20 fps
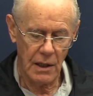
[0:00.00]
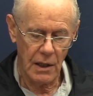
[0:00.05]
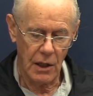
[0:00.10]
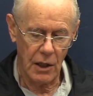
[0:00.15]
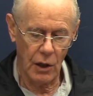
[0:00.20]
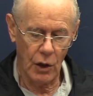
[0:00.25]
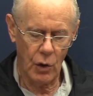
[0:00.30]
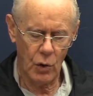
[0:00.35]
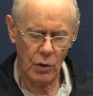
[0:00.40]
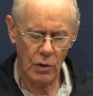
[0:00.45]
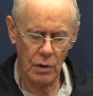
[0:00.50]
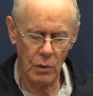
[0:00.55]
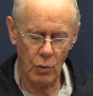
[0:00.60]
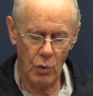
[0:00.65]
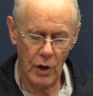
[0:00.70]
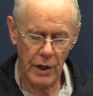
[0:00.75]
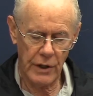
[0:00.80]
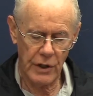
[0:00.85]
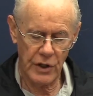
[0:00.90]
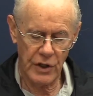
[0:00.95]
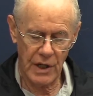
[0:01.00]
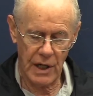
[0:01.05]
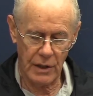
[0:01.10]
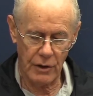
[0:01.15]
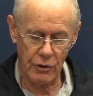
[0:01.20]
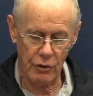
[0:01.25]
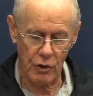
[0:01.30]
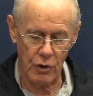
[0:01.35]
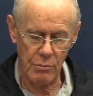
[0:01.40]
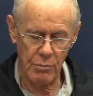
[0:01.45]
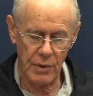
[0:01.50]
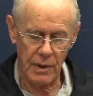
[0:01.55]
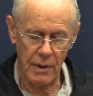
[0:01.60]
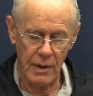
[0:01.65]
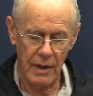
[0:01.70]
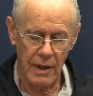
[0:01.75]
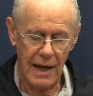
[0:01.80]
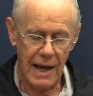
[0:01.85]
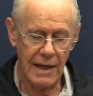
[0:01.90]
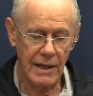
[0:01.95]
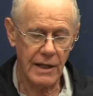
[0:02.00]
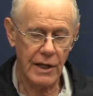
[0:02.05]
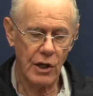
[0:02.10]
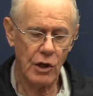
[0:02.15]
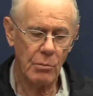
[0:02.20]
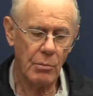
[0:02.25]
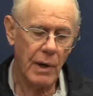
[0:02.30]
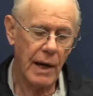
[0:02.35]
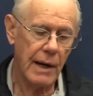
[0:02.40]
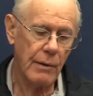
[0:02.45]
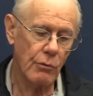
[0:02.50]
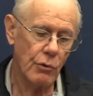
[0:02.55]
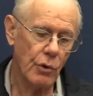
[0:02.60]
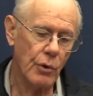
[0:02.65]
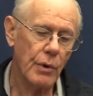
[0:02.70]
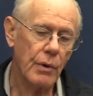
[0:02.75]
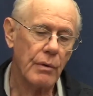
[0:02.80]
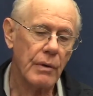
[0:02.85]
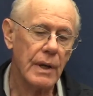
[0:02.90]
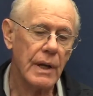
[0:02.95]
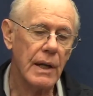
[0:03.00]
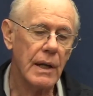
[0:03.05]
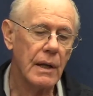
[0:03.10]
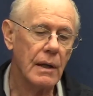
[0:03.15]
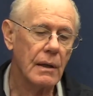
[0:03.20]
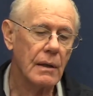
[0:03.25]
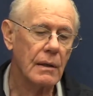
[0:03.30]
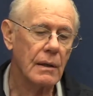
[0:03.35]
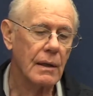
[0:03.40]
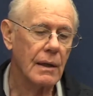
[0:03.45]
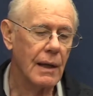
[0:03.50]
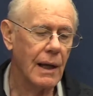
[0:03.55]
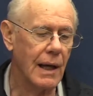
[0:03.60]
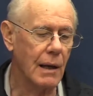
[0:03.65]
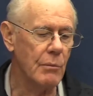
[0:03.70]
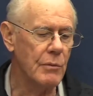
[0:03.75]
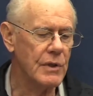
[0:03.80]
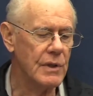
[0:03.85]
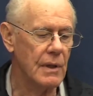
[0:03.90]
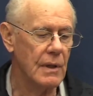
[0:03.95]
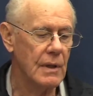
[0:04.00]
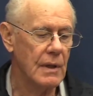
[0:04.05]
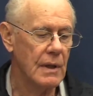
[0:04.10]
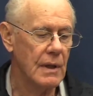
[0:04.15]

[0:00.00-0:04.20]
a local watershed group, and nearby Rotary clubs,